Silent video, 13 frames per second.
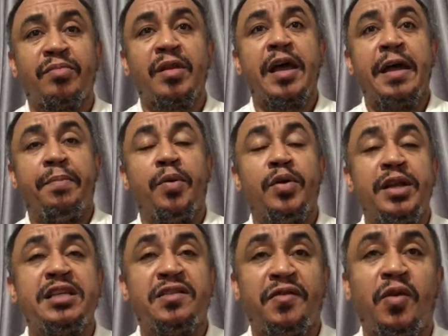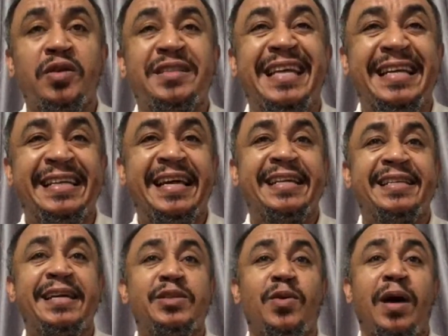a police force
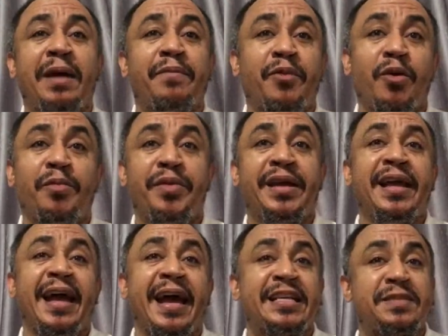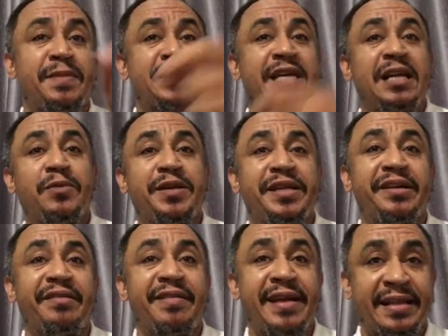dedicated to armed robbery, especially with the
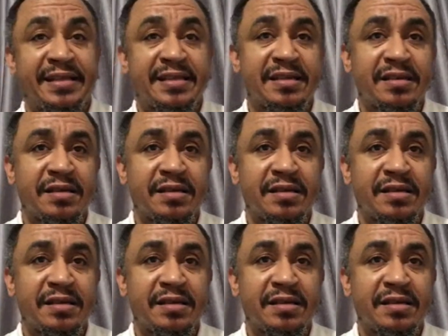rate.